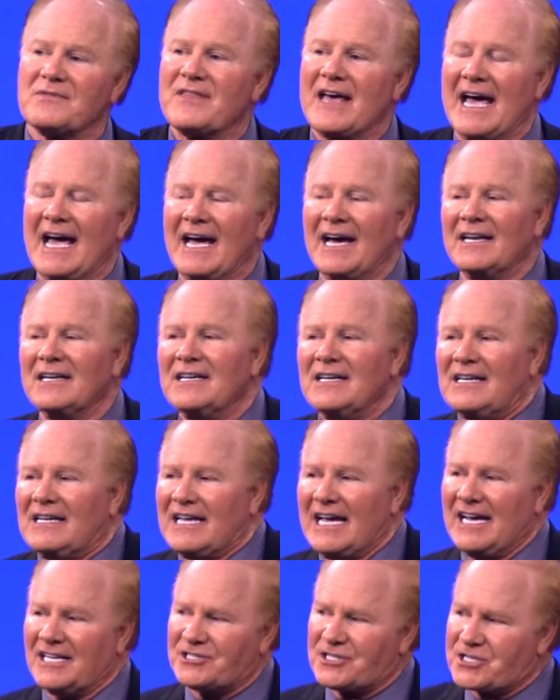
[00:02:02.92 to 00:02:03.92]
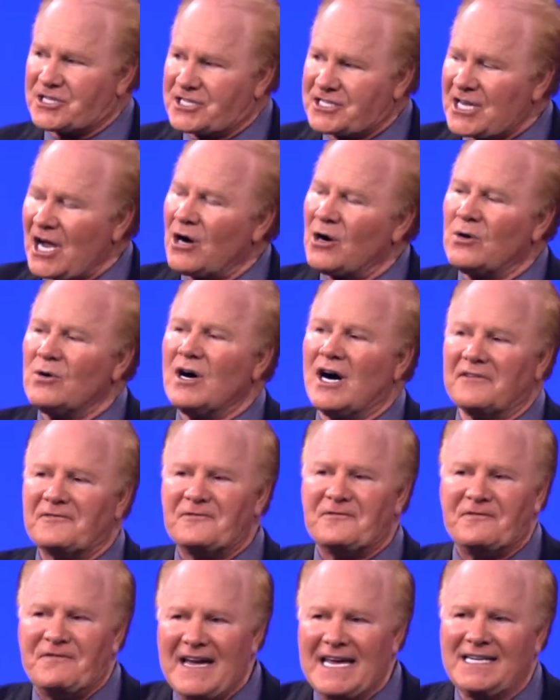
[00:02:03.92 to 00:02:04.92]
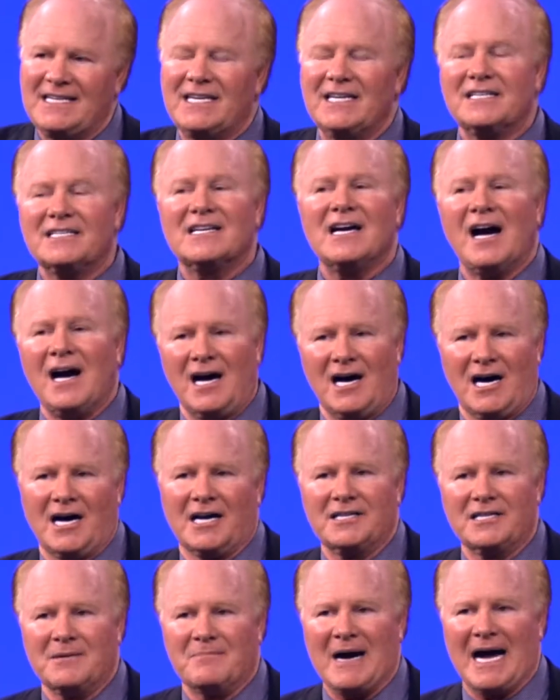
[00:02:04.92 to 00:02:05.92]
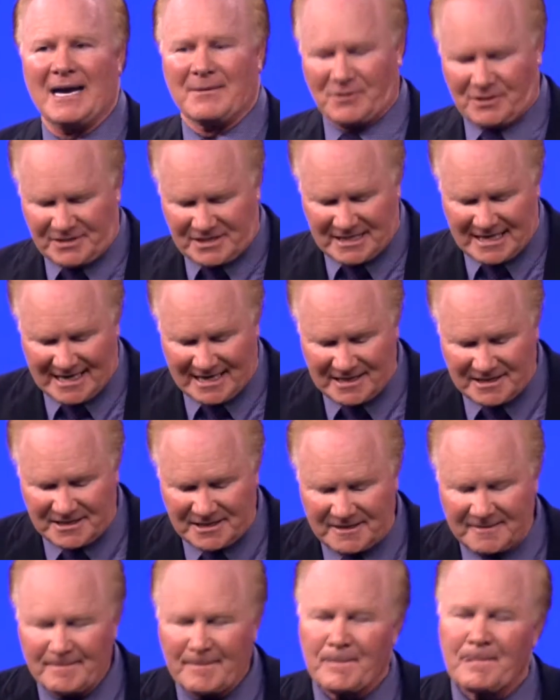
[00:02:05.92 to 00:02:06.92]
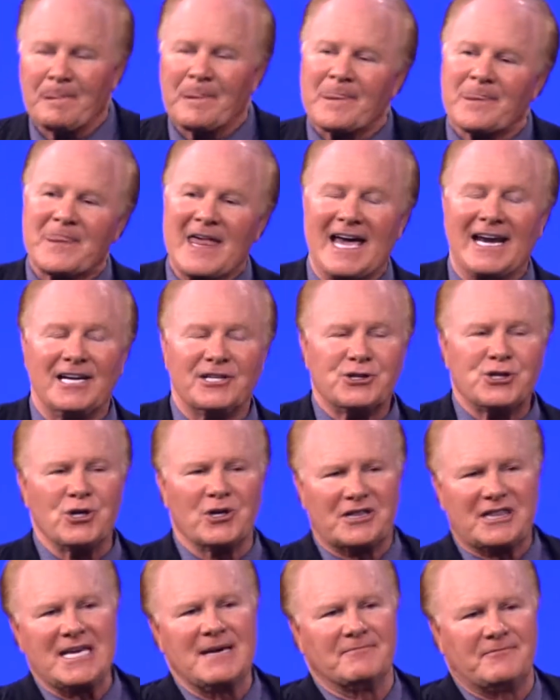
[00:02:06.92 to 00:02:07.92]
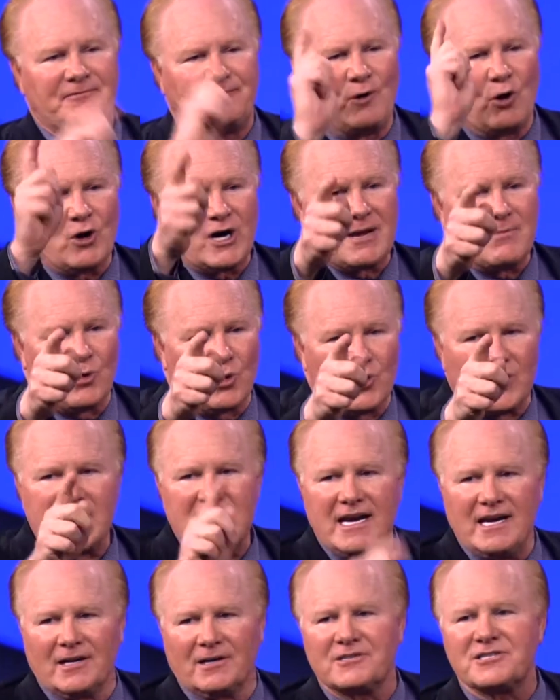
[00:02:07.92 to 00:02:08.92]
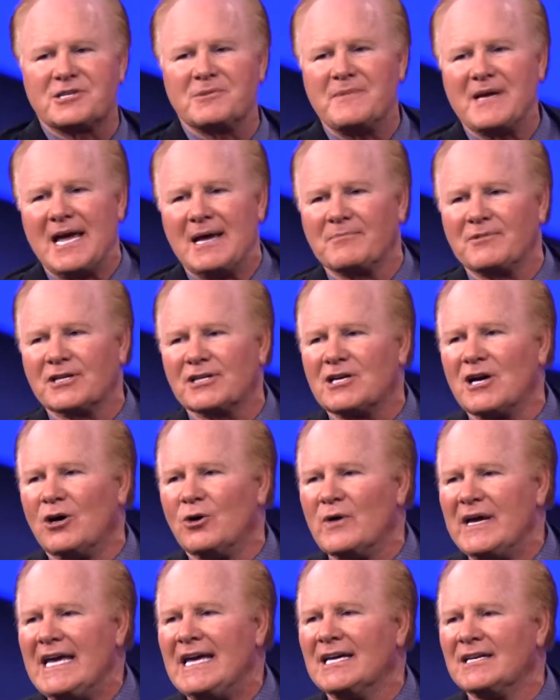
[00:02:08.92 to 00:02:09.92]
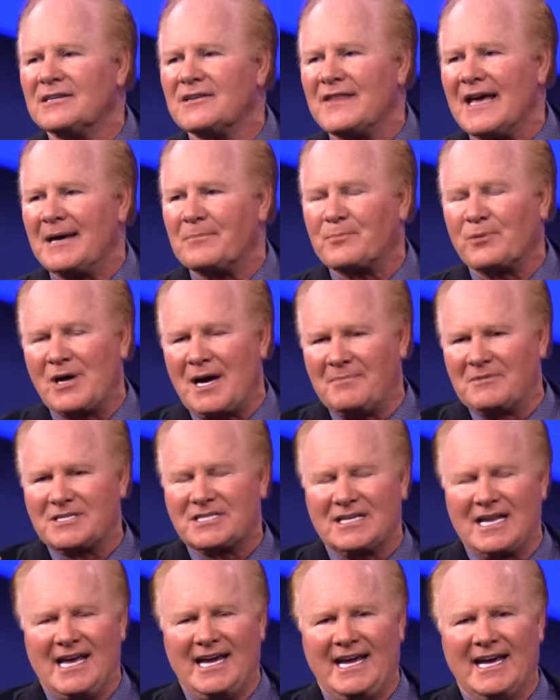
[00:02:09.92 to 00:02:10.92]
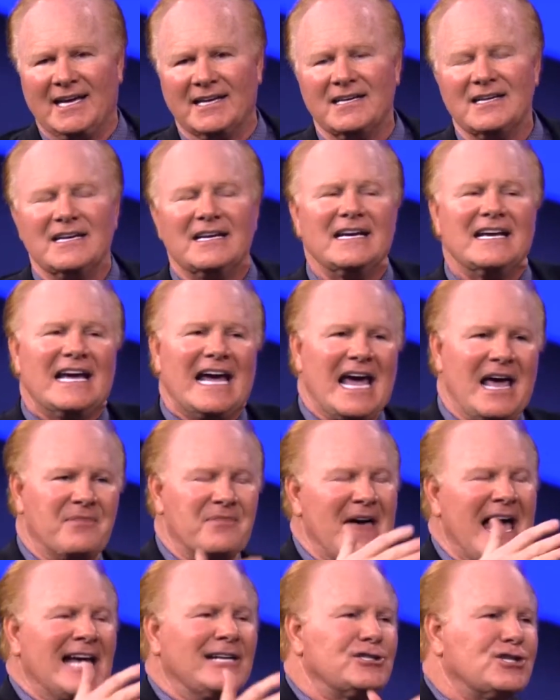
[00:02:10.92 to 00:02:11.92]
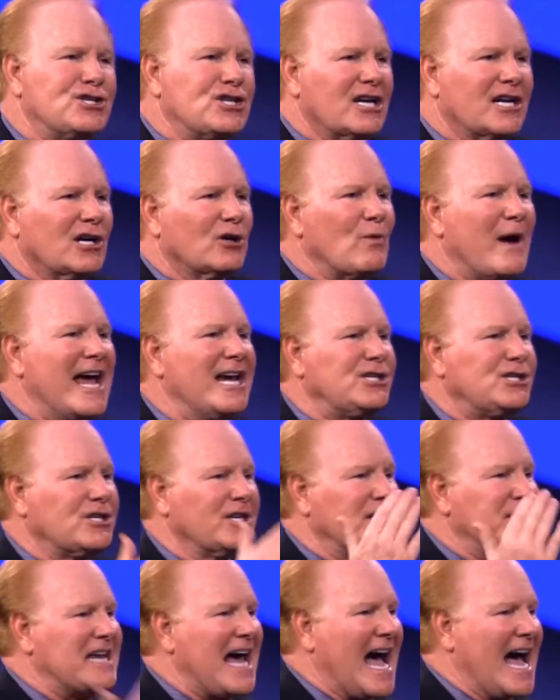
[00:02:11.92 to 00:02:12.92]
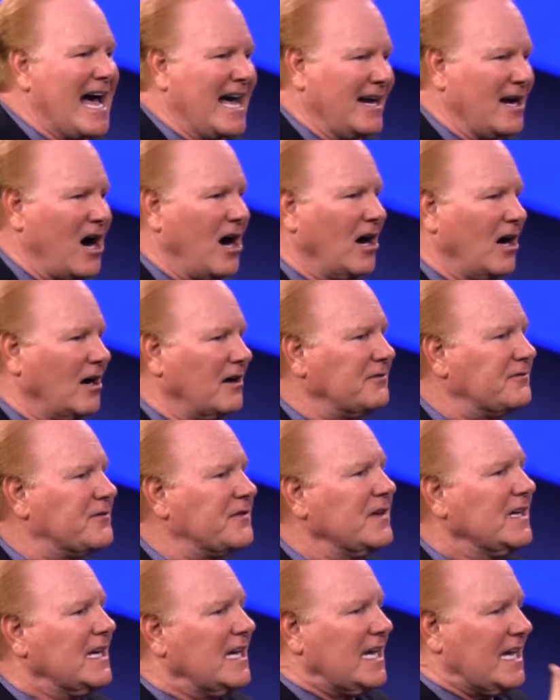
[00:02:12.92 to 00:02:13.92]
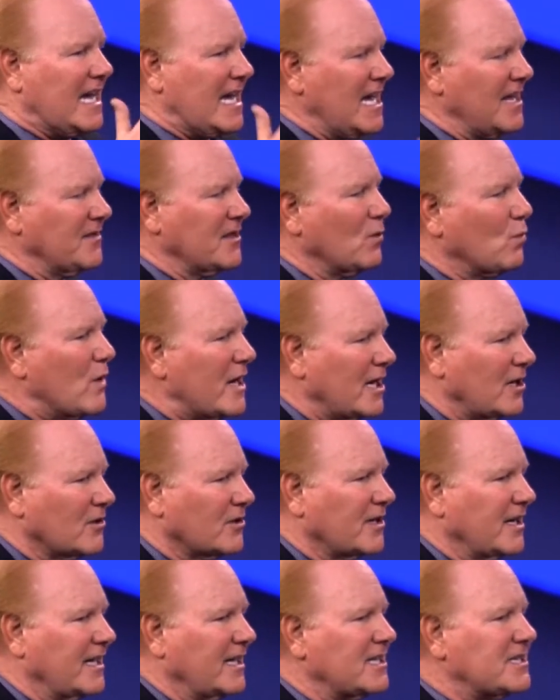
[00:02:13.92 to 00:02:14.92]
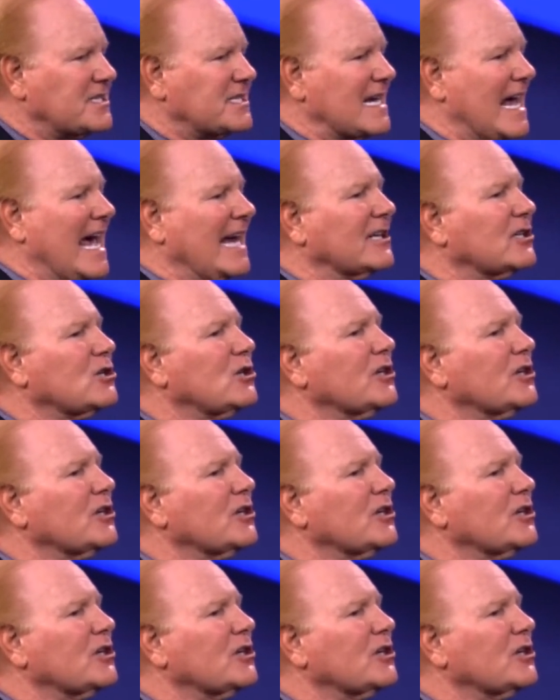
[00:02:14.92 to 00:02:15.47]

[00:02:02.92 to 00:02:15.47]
of that, it so offended God, the Bible says, that it took them 40 more years to be able to go into that promised land. And that generation died off in the wilderness and